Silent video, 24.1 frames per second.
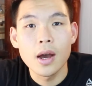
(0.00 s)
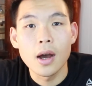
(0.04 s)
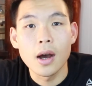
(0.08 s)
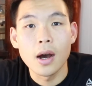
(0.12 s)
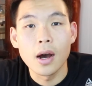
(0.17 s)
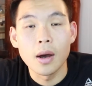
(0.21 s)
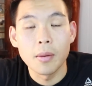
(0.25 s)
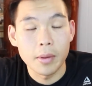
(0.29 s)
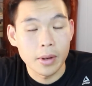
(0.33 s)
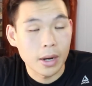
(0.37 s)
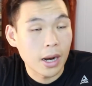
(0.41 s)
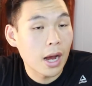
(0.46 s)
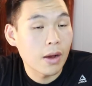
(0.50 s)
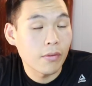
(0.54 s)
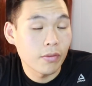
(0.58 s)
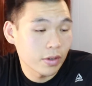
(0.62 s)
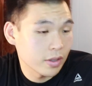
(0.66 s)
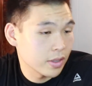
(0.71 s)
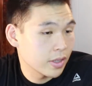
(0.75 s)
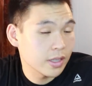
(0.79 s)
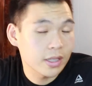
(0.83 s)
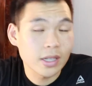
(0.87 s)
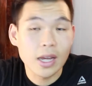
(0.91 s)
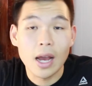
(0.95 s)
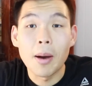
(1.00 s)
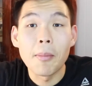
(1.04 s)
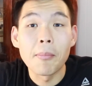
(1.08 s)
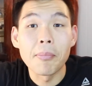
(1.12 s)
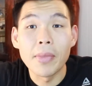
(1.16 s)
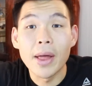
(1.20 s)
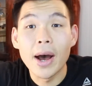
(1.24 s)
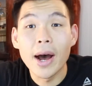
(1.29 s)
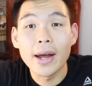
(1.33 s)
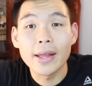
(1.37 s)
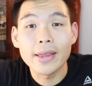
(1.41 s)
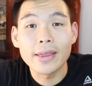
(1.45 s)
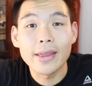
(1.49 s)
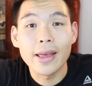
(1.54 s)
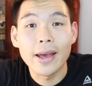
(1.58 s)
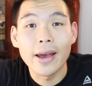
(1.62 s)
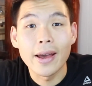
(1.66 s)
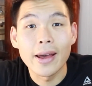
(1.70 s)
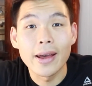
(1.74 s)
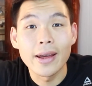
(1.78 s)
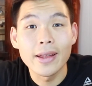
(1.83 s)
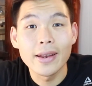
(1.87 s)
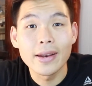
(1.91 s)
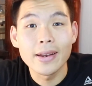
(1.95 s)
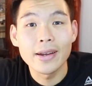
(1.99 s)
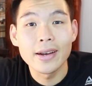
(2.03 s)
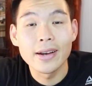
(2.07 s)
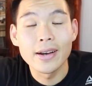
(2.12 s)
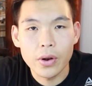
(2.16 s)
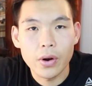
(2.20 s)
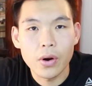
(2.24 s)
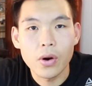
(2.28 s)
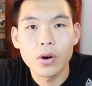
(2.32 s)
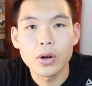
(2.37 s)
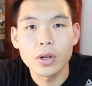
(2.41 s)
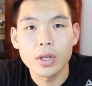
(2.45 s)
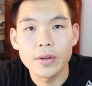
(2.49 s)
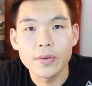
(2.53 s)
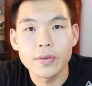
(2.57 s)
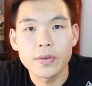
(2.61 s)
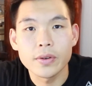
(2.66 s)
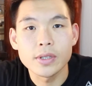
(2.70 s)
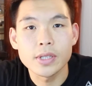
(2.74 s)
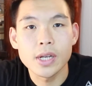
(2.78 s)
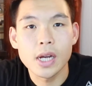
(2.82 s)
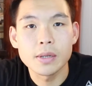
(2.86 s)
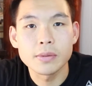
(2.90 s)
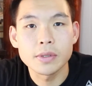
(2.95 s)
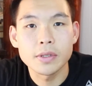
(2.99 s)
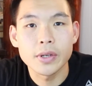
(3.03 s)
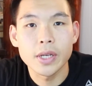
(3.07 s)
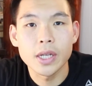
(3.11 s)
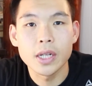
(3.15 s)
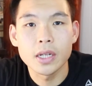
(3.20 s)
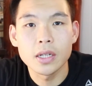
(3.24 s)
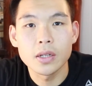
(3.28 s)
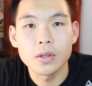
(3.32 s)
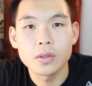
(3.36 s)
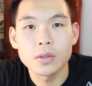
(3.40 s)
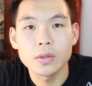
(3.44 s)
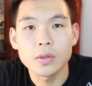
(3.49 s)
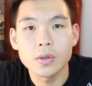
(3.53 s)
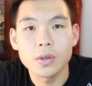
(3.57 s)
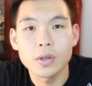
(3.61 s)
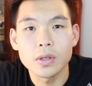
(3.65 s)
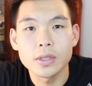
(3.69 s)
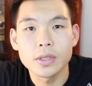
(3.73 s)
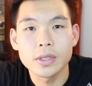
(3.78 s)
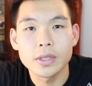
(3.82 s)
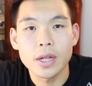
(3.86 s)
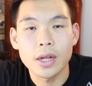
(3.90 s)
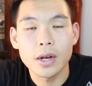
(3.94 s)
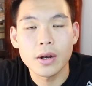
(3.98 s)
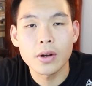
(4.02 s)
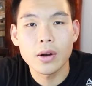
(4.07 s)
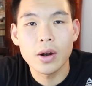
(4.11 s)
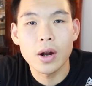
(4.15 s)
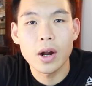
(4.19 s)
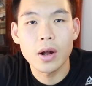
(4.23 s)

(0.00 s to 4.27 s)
And obviously I'm not that. There are different types of eating disorders that are